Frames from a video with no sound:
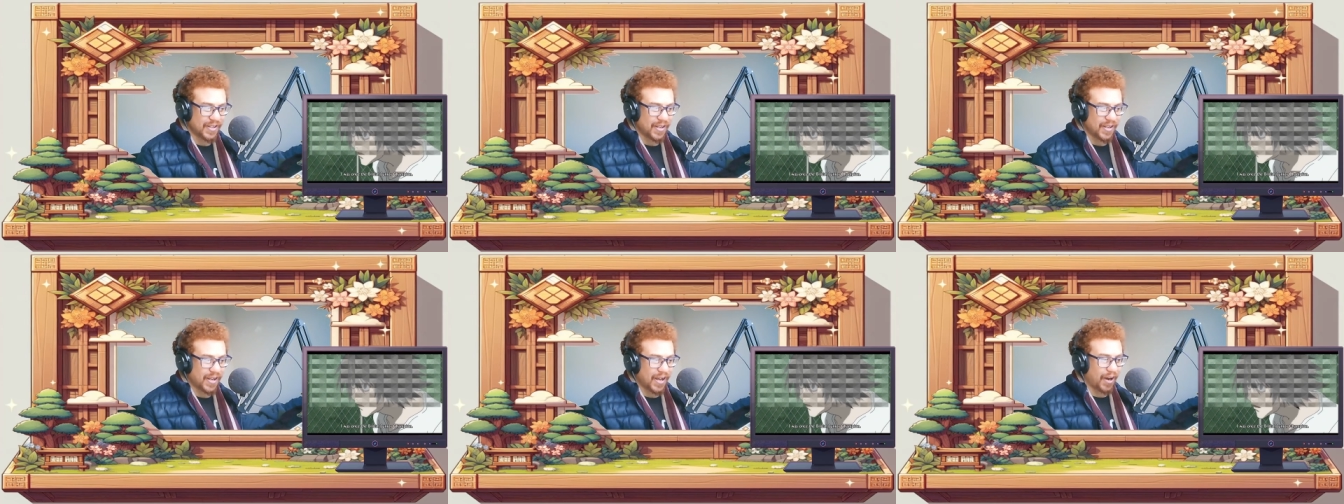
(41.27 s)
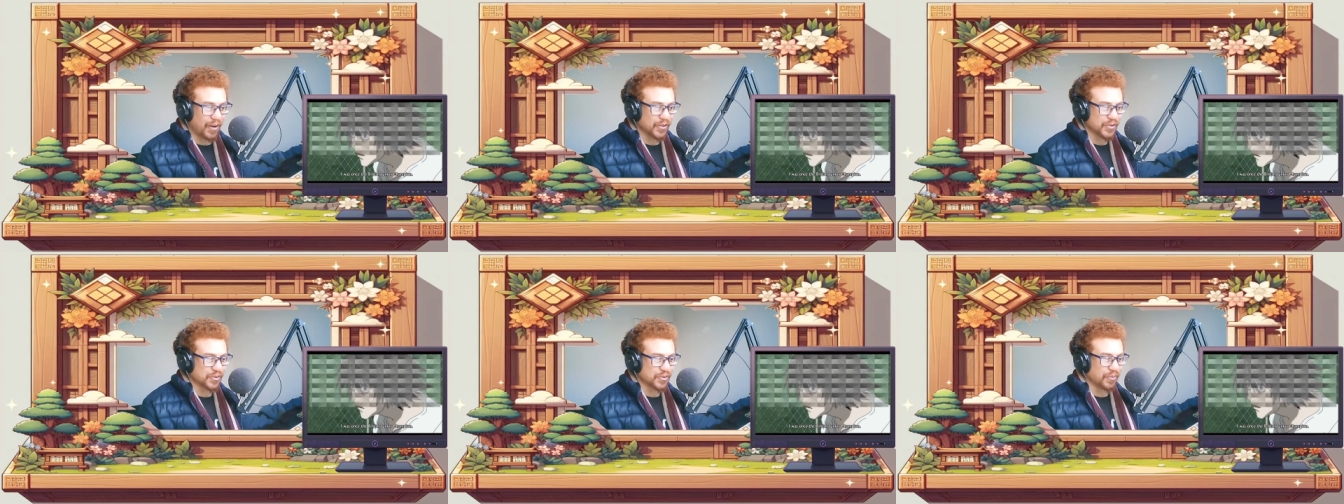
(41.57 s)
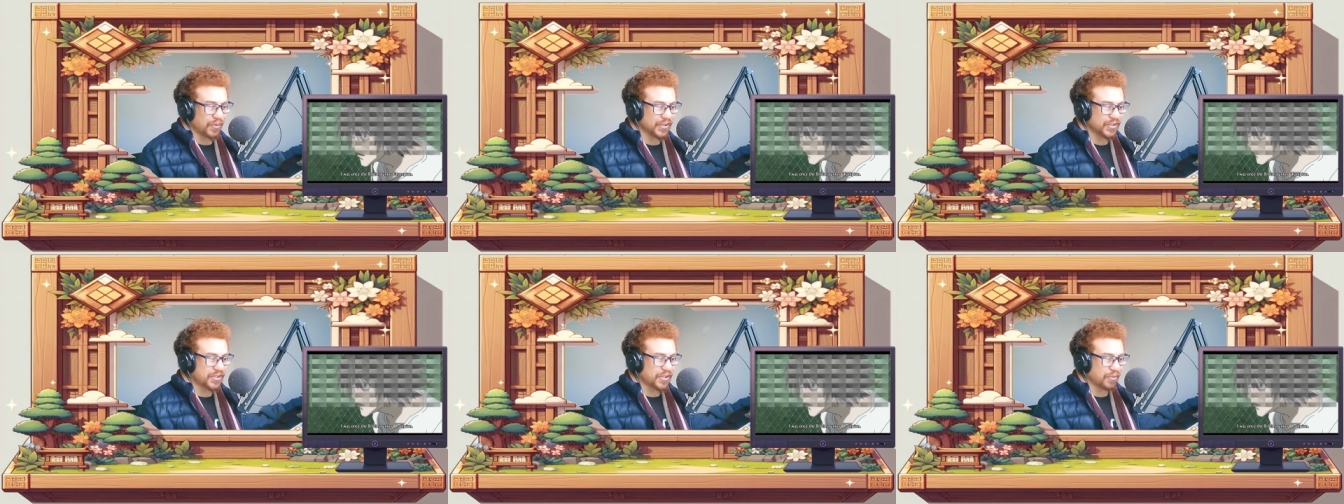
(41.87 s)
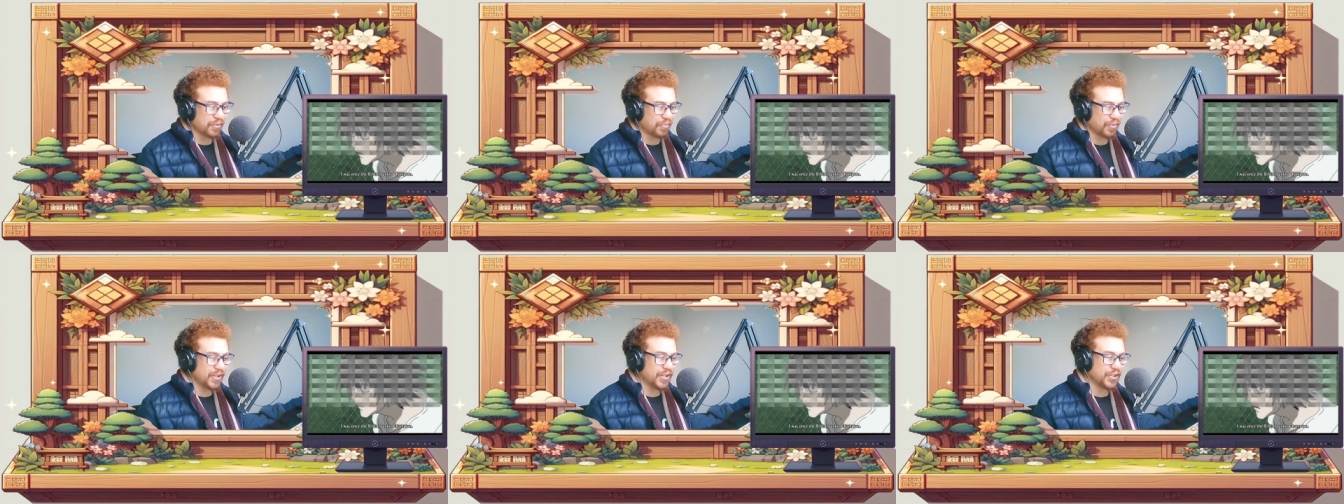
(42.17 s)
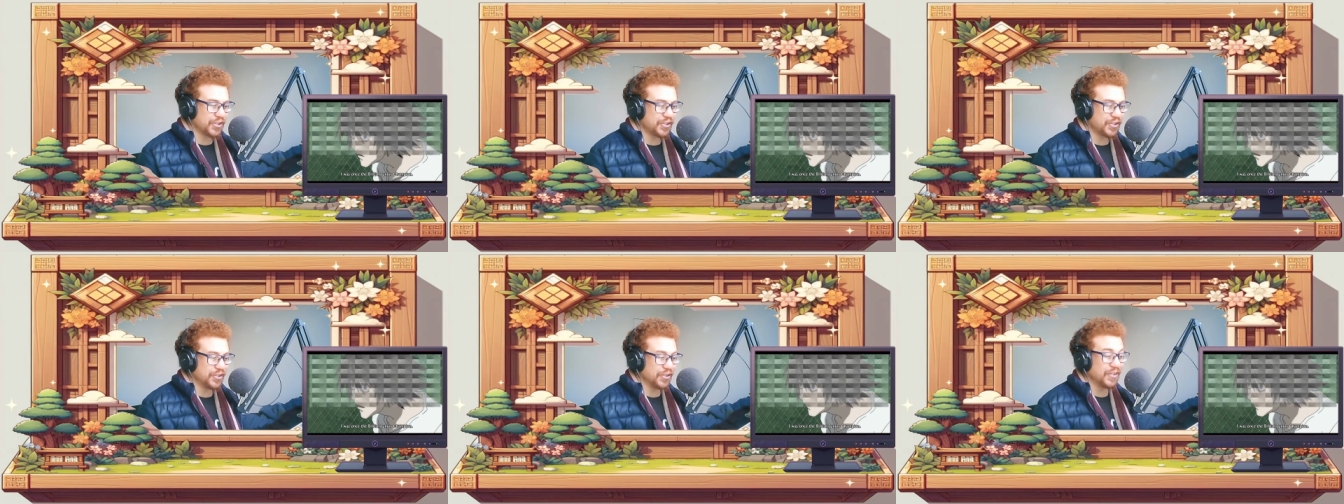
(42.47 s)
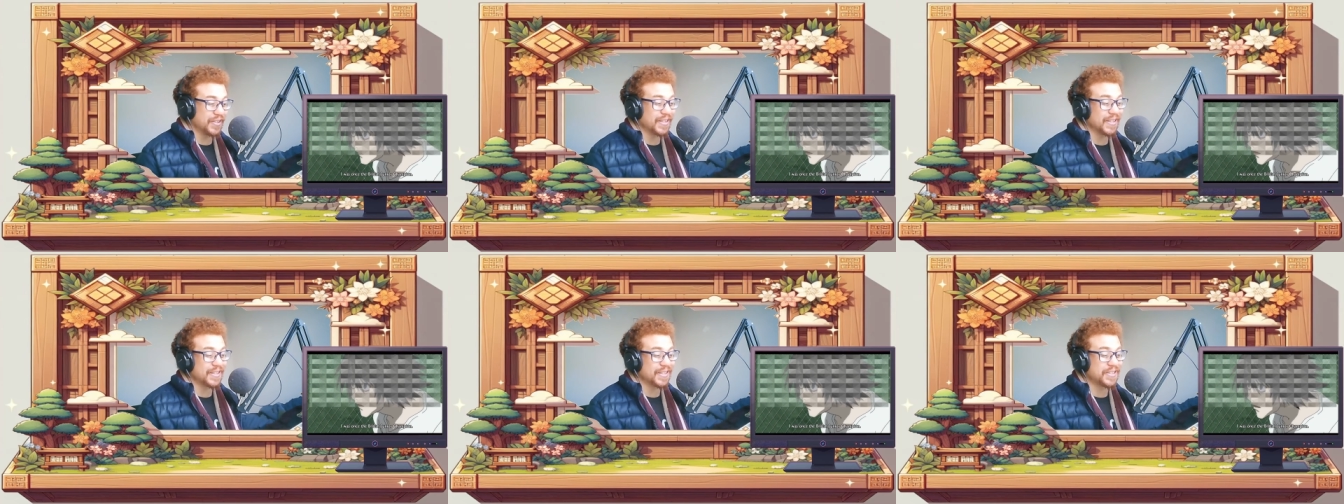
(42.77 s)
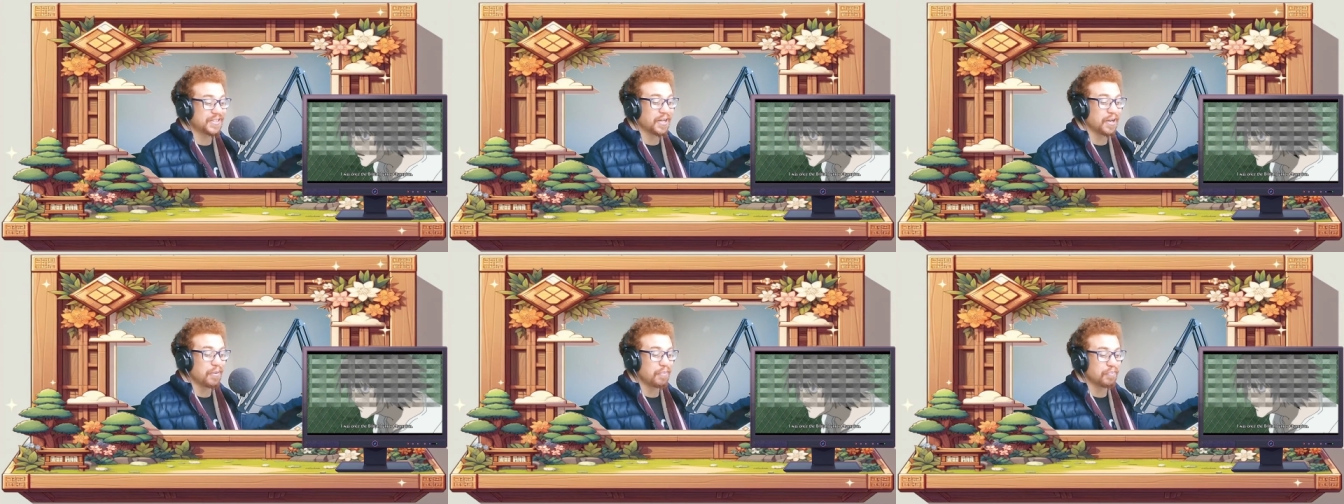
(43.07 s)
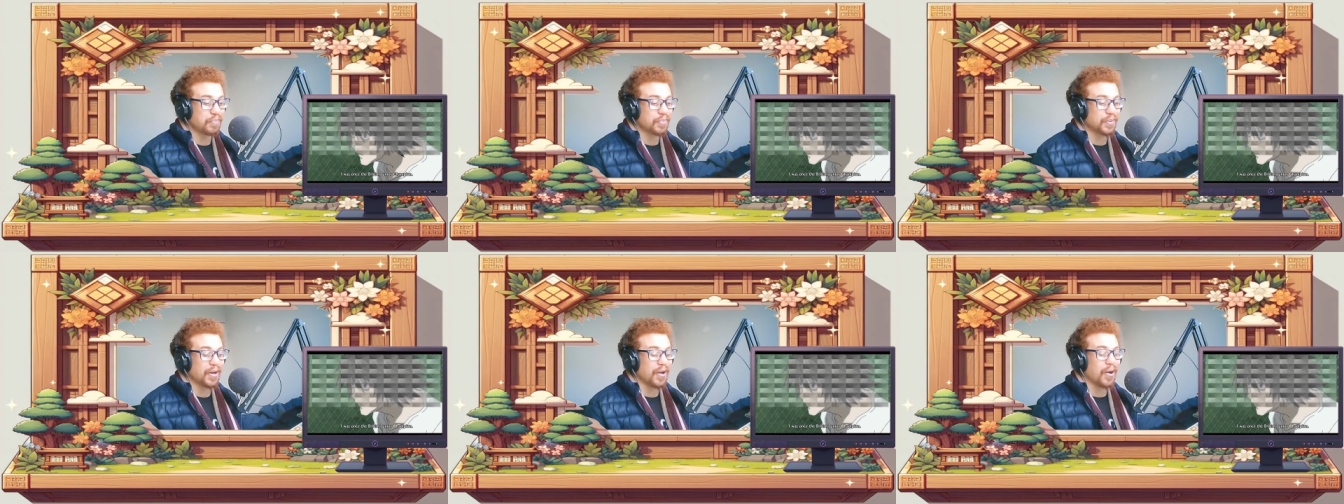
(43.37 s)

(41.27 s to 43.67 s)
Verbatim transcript: I was once the British junior champion.